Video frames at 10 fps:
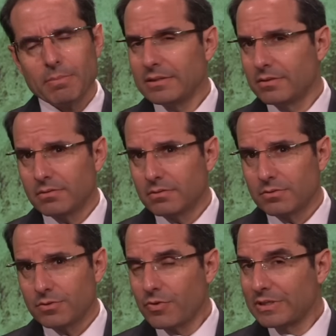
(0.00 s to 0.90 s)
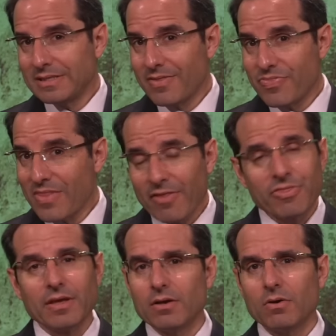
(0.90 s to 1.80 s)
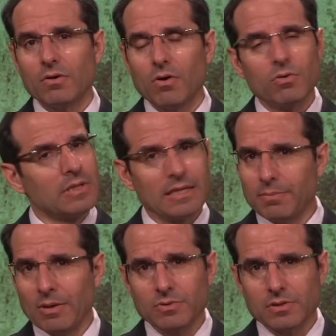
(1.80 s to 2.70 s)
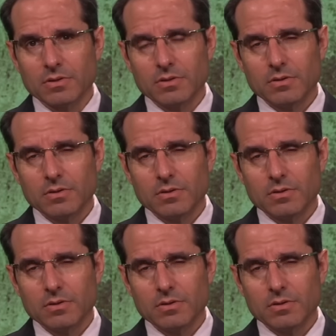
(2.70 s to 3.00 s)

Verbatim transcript: But there is nothing on that mountain.